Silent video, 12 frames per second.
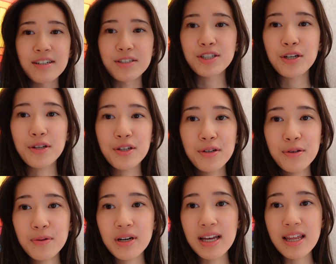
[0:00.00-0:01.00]
I'll show
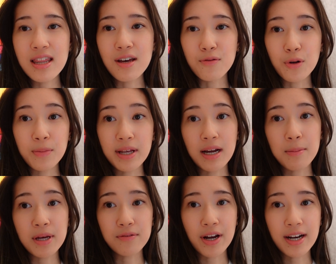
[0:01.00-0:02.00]
you the room that I'm
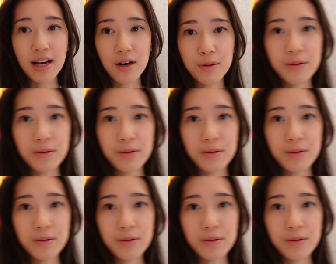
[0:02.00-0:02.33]
in right now.